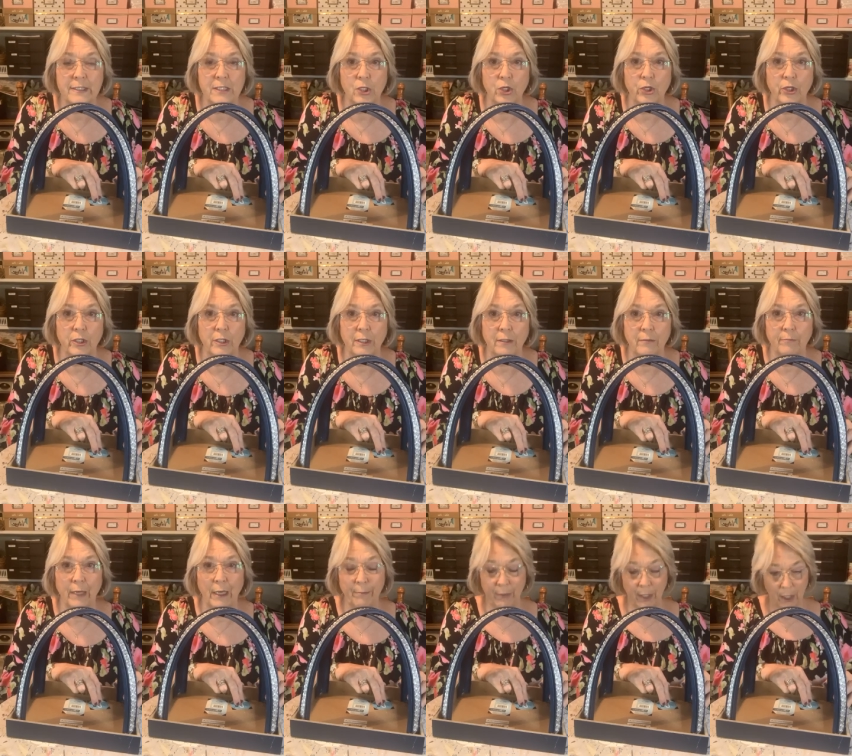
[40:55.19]
That's good.
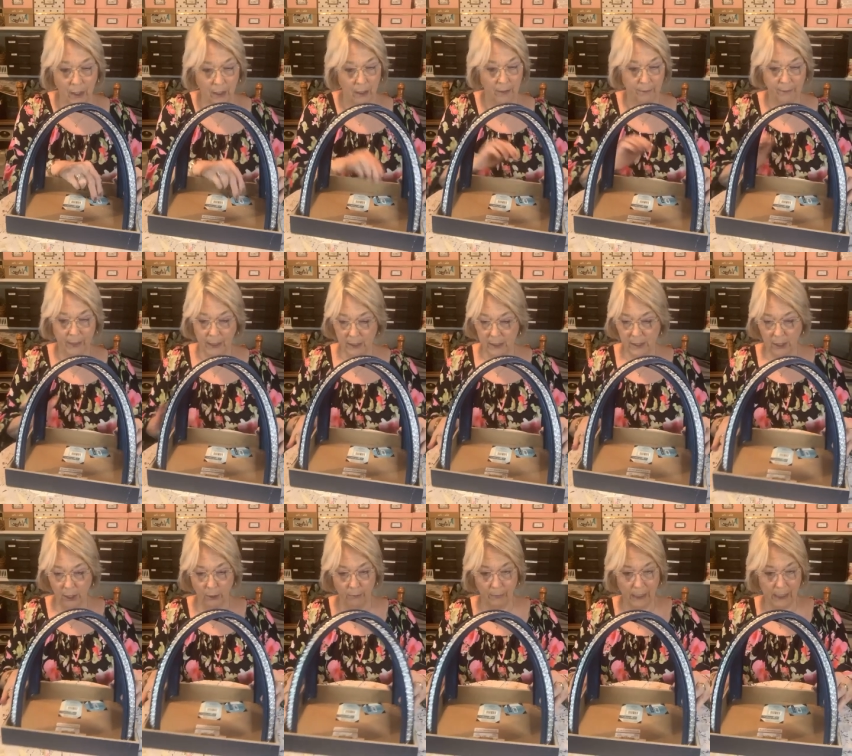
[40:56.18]
My mom,
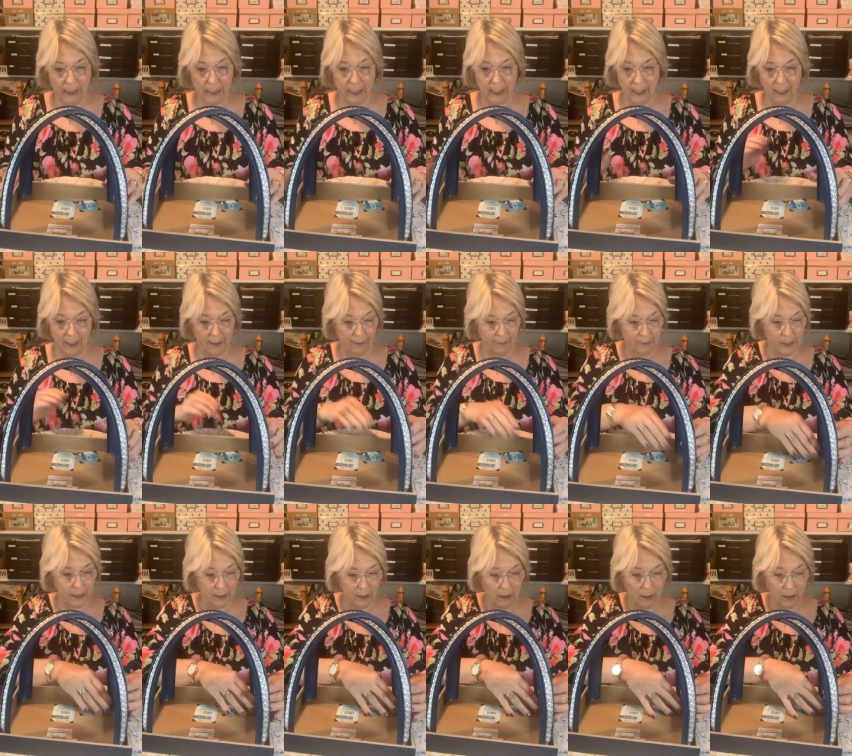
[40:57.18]
so many
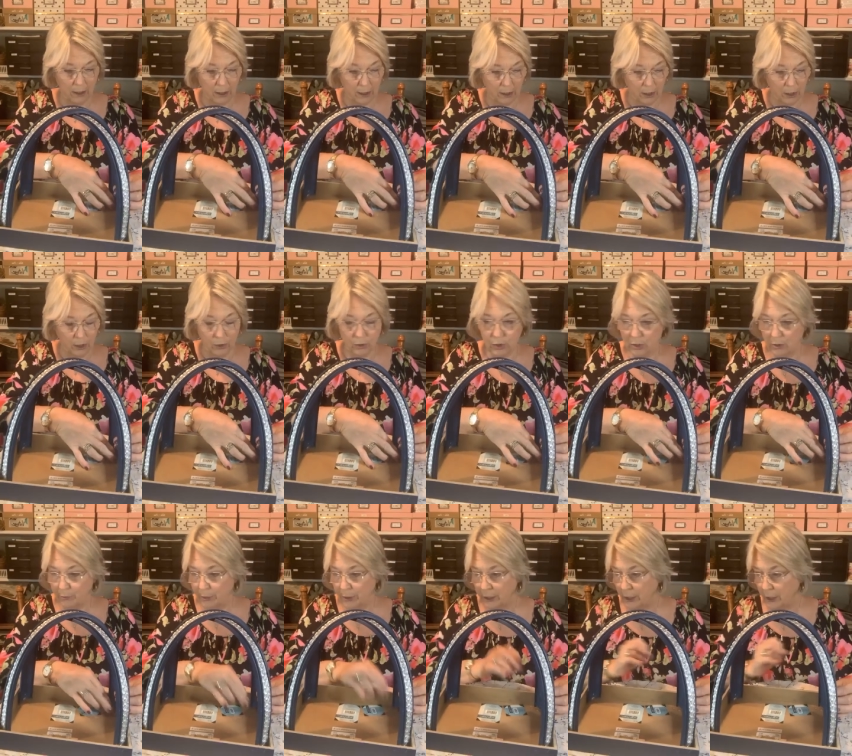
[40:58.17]
times,
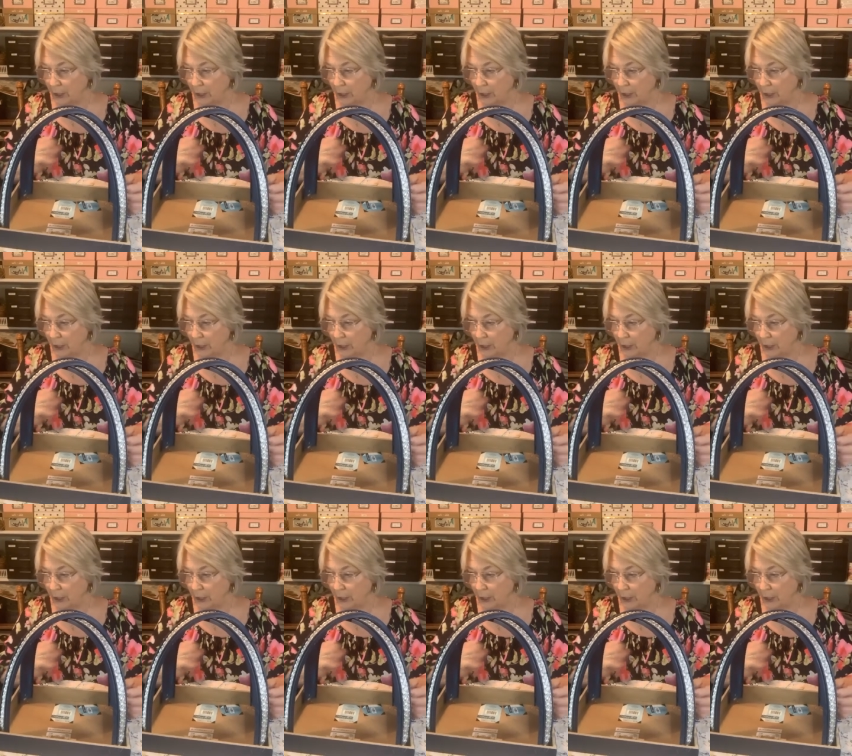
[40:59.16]
used to